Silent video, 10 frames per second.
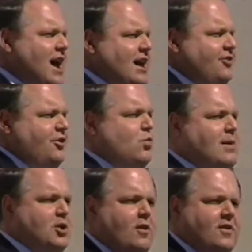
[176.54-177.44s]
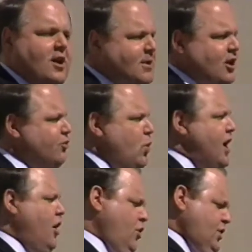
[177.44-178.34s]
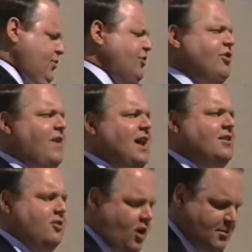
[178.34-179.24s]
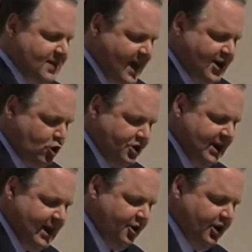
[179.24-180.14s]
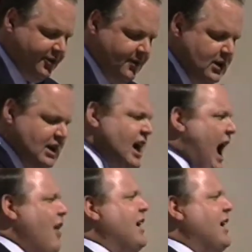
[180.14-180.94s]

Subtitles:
guys and women over there because this was just a volunteer army. They couldn't handle it. Our